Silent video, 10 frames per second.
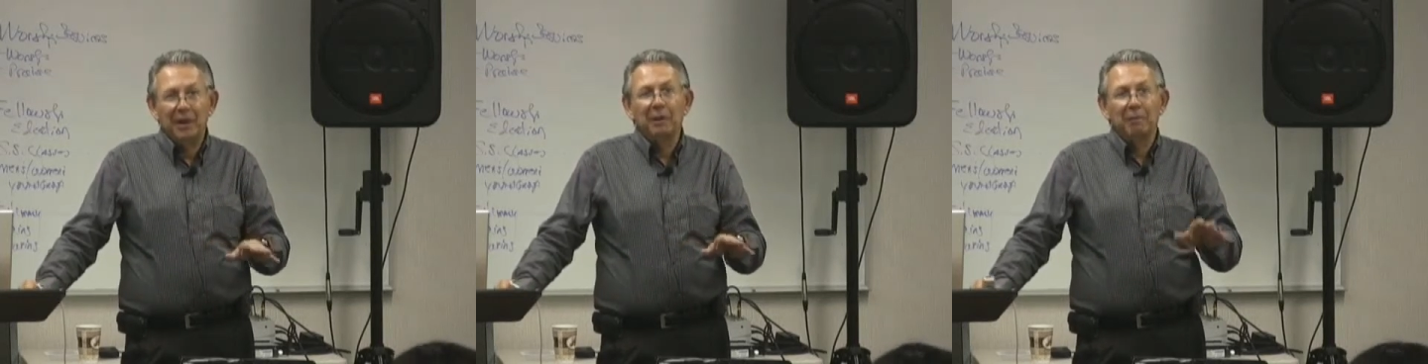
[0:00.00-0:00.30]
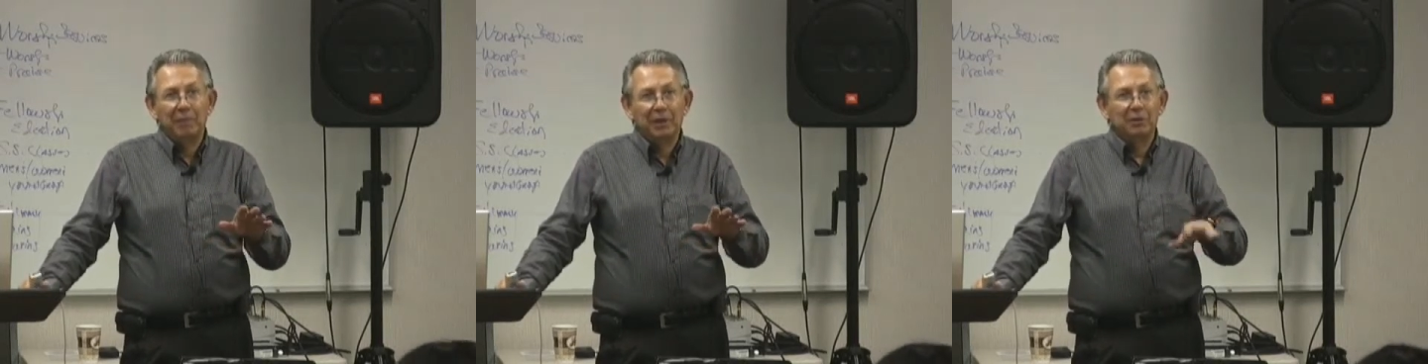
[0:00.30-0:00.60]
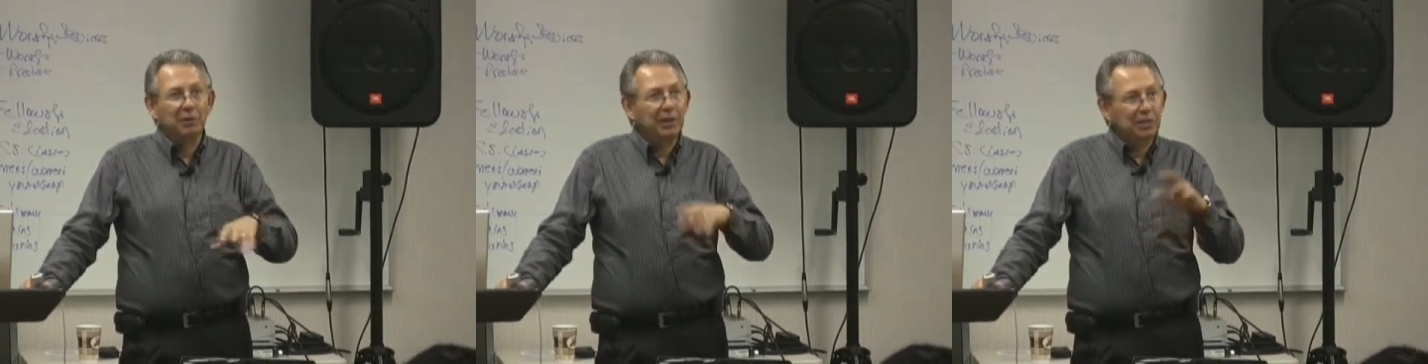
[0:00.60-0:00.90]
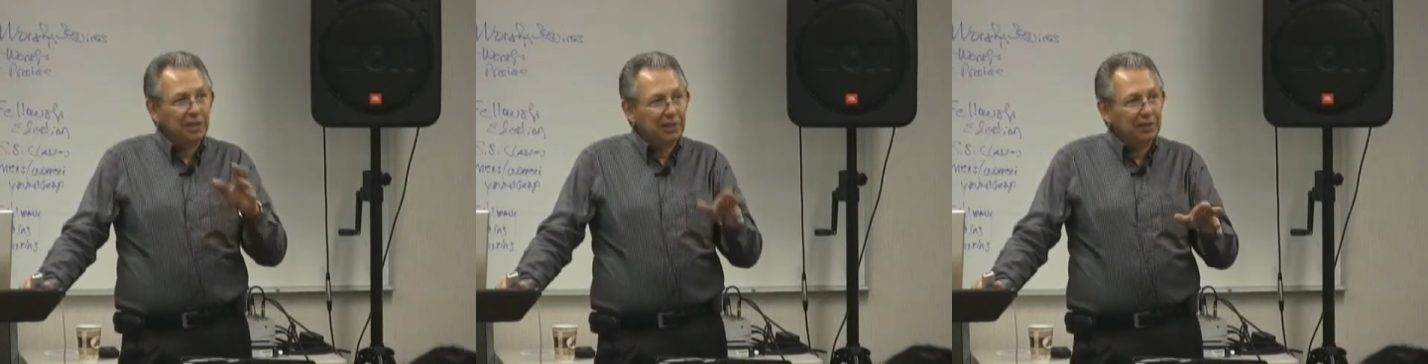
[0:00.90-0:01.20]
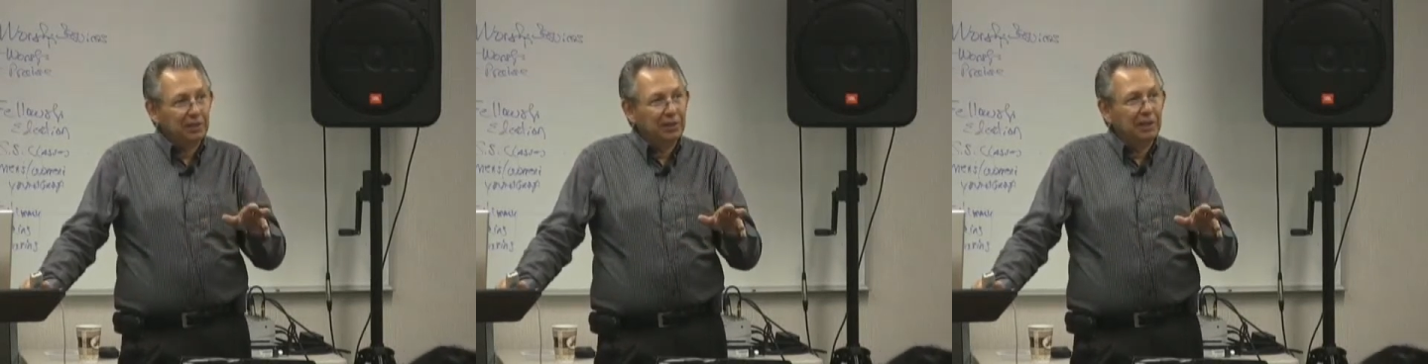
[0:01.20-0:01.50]
Yeah, because when they check
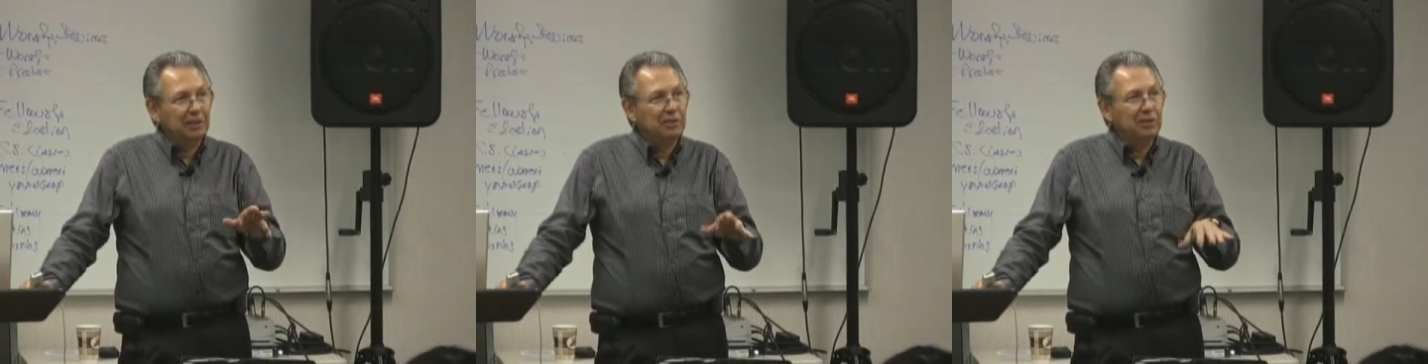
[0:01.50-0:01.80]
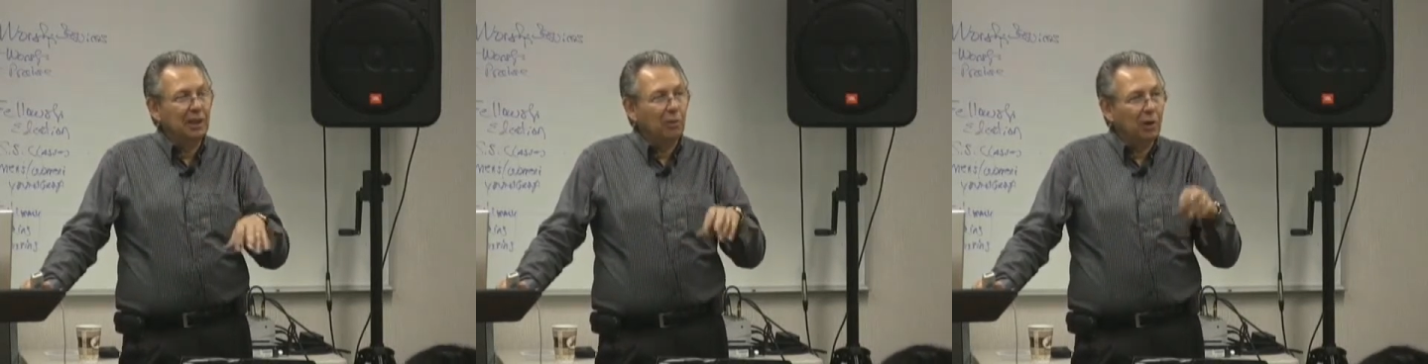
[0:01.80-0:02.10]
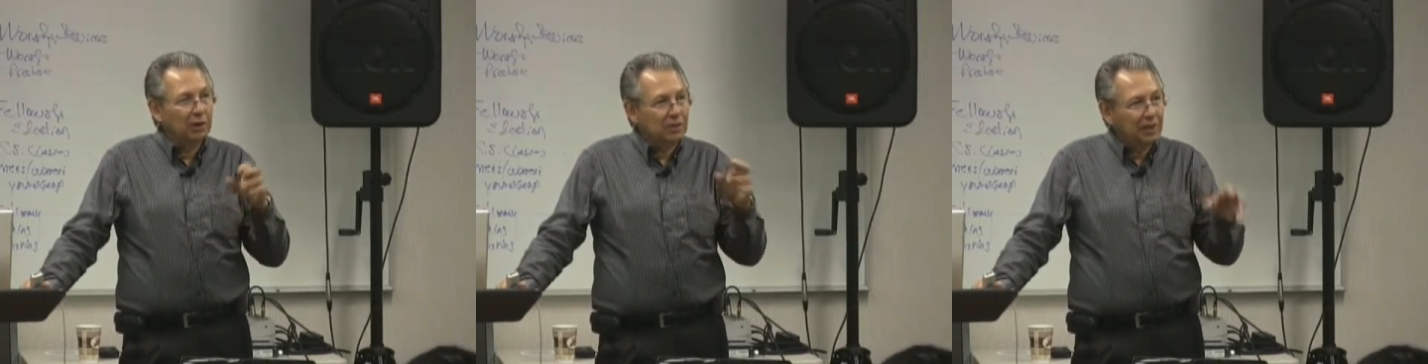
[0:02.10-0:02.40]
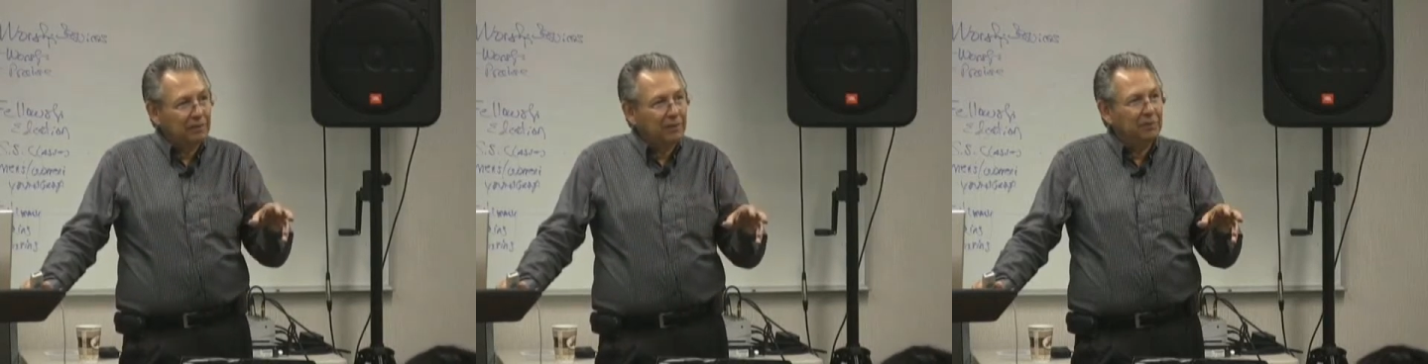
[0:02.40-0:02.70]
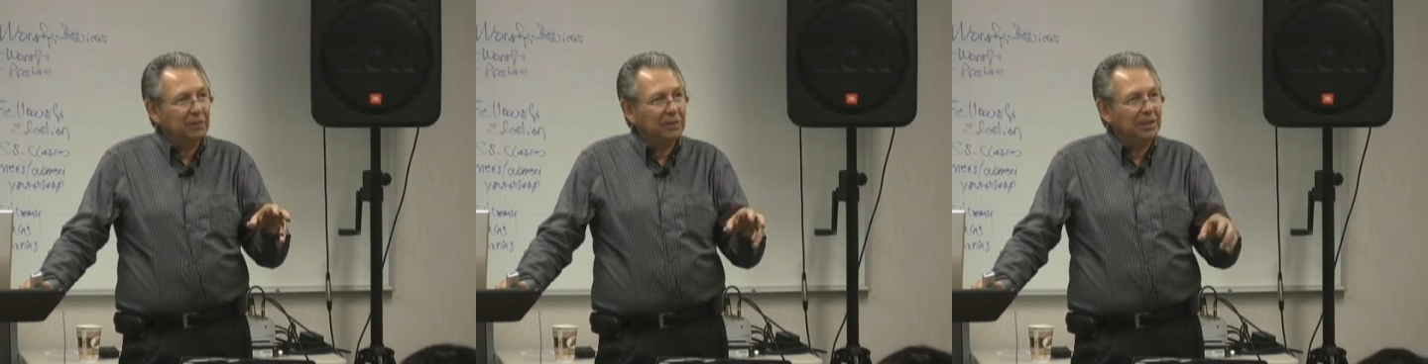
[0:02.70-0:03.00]
in their kids, they want safety
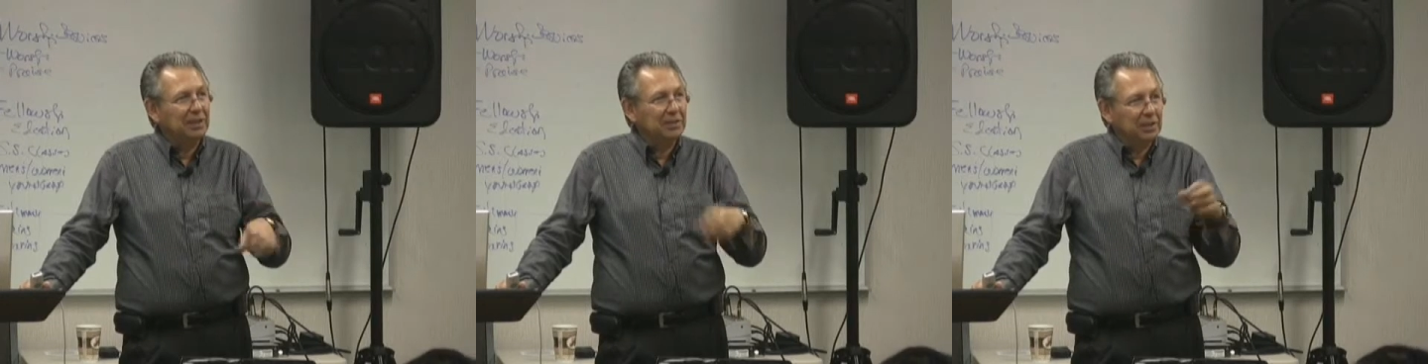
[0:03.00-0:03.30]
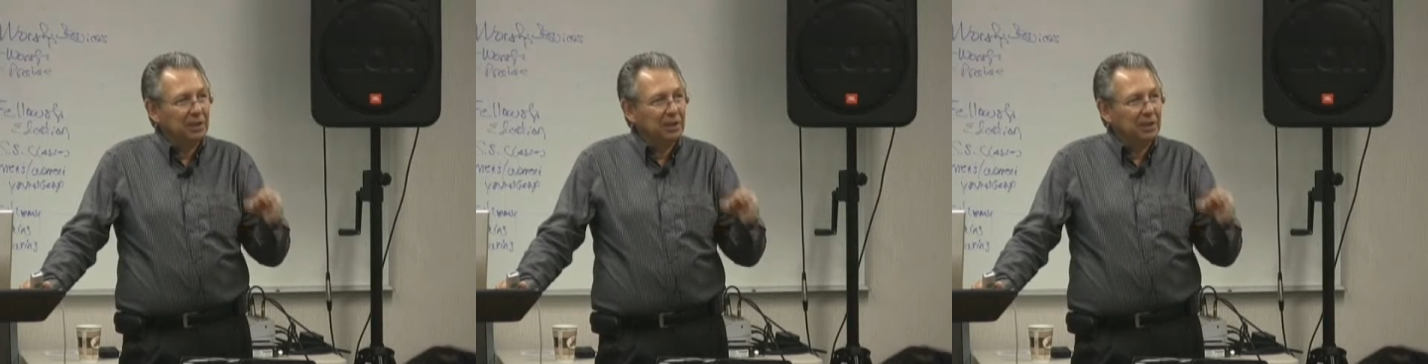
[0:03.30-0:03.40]
for their kids,